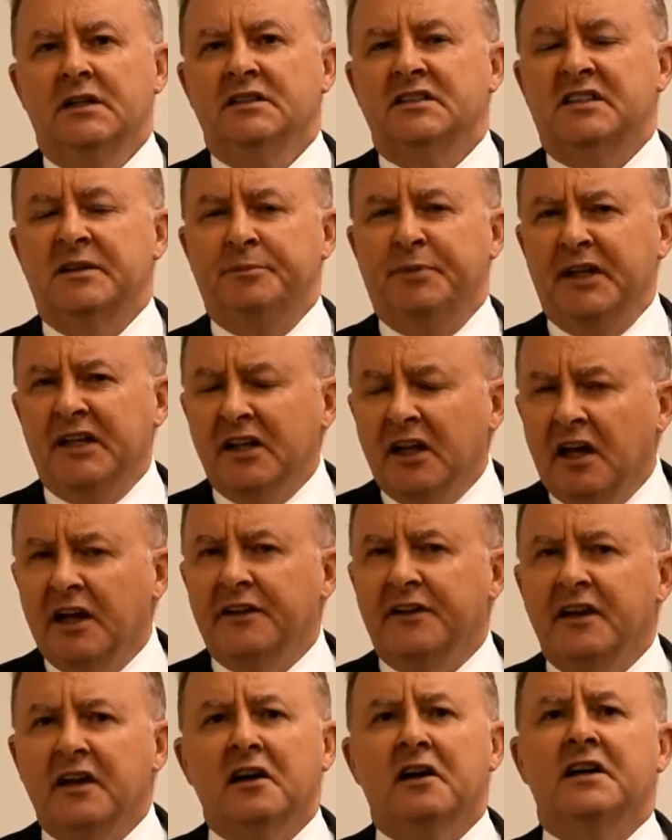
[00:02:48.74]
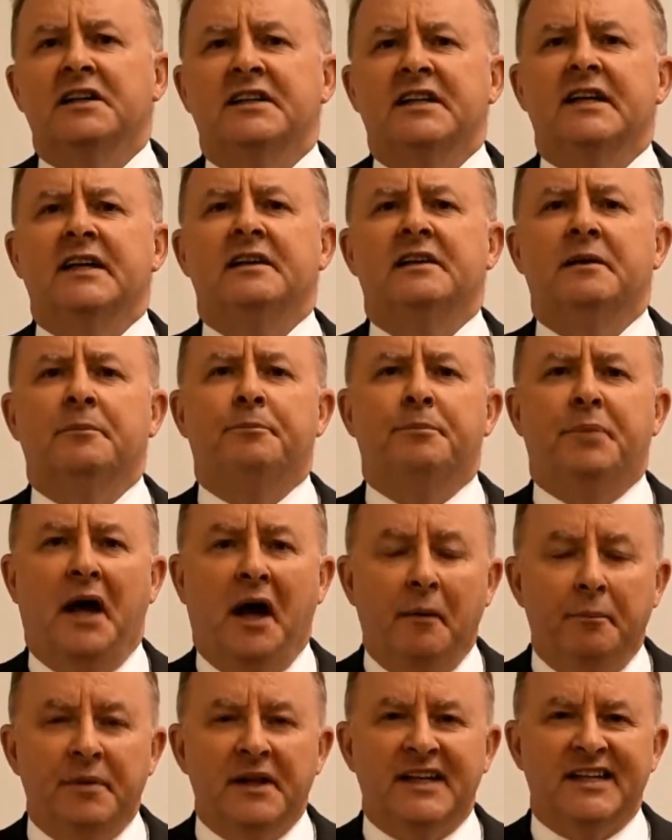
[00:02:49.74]
It's a bit like the idea that
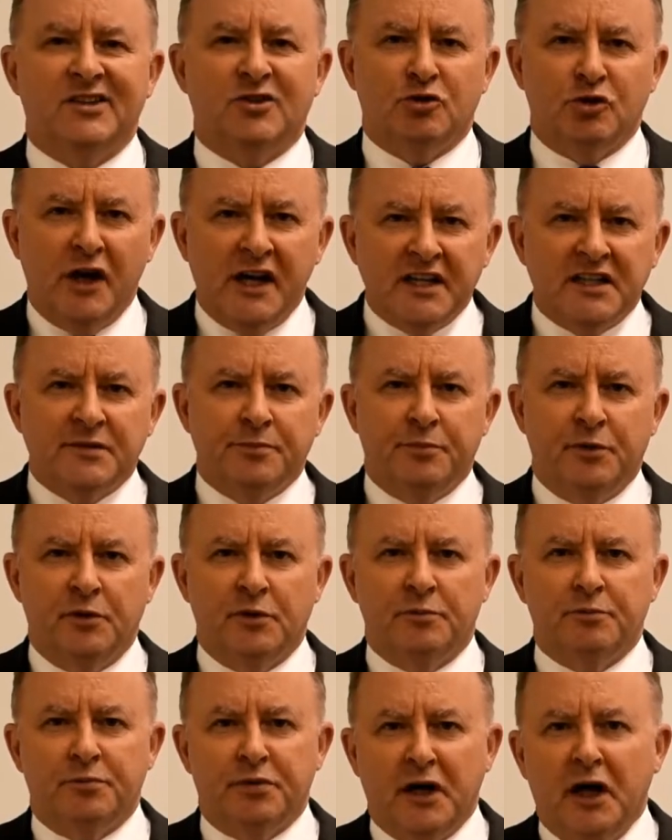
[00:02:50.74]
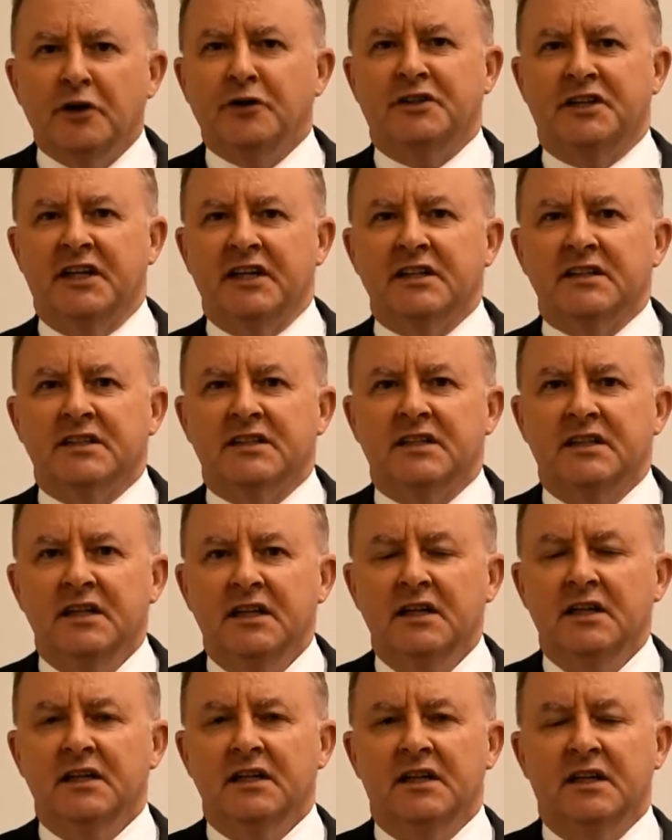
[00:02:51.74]
public transport projects
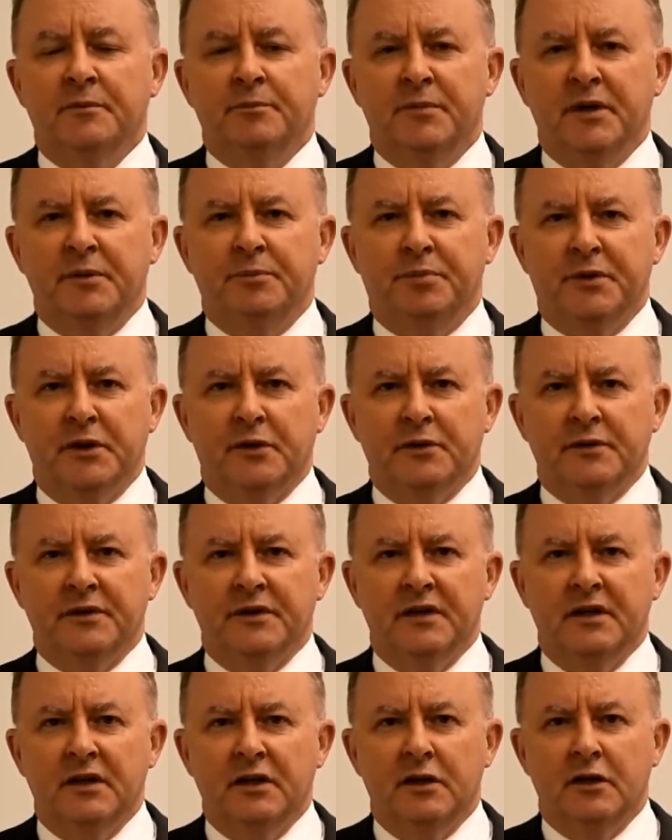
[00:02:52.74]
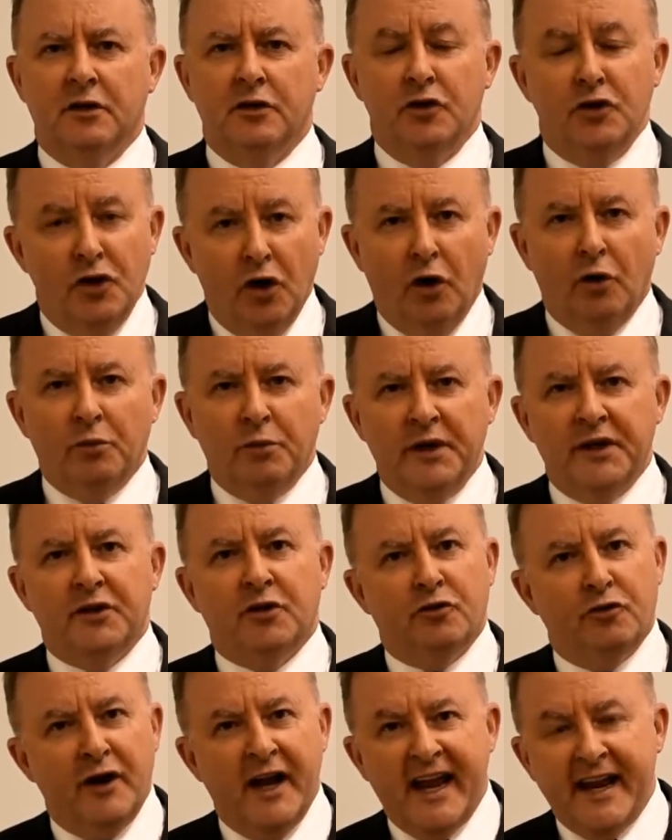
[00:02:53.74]
can be built not with
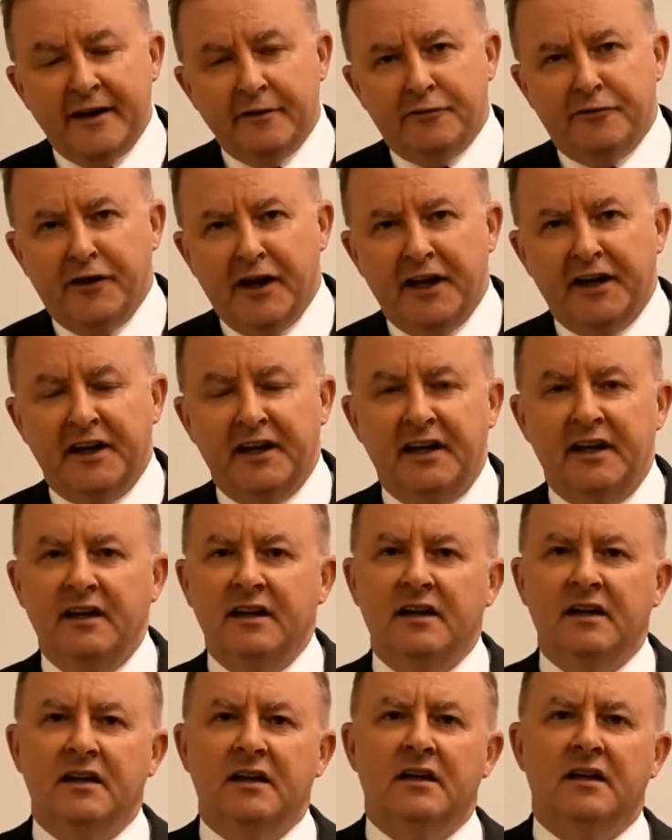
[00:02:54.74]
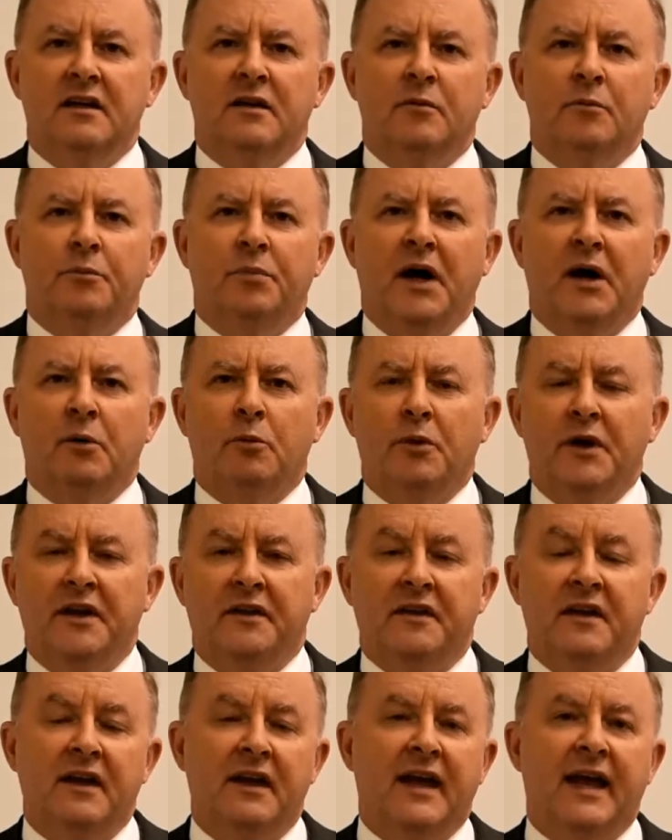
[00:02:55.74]
grant funding but
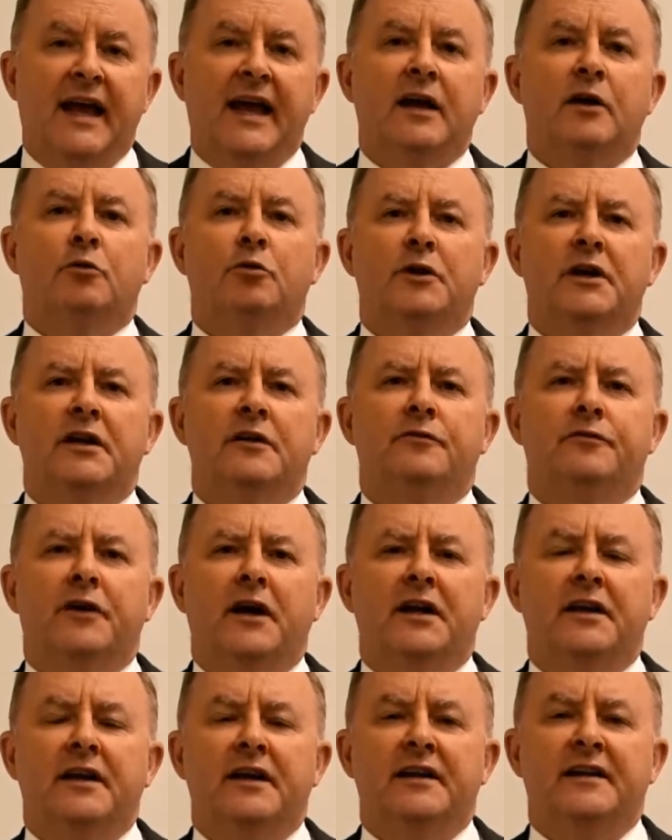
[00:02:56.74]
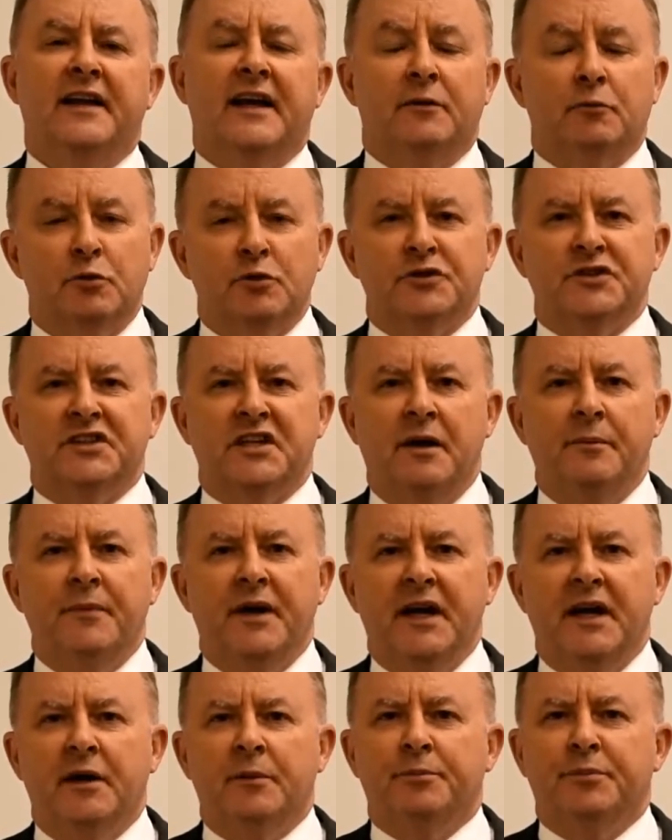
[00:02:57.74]
with equity funding that will
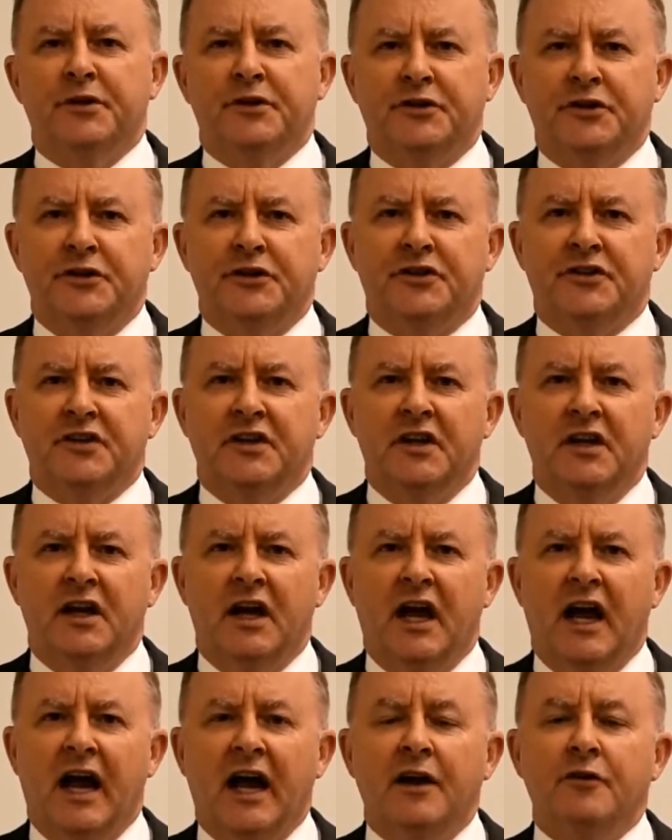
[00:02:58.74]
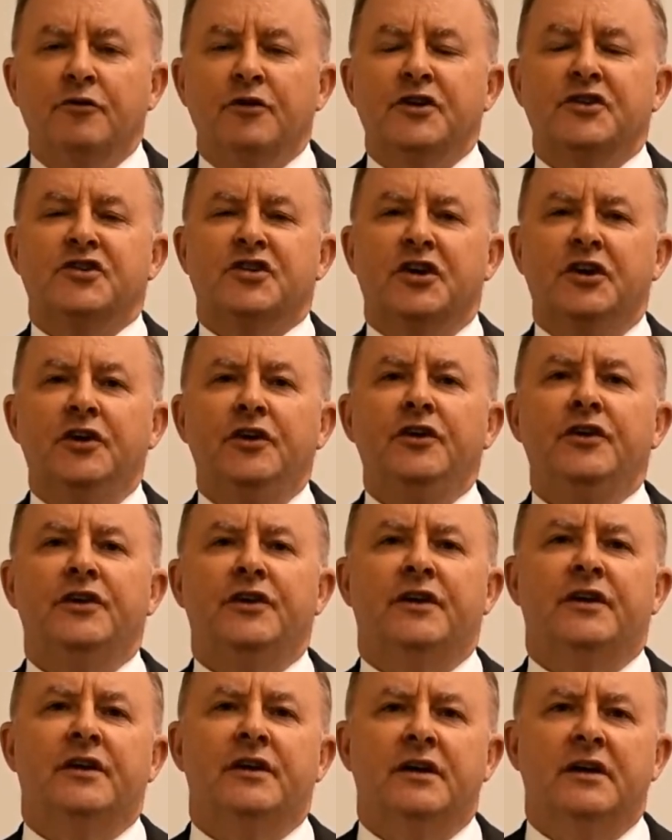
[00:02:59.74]
somehow produce a
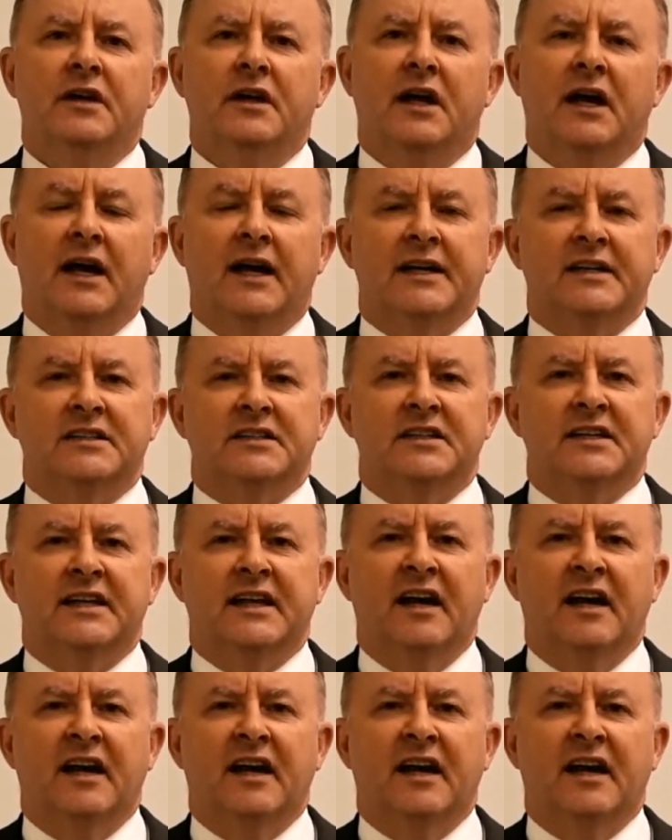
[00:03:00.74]
return to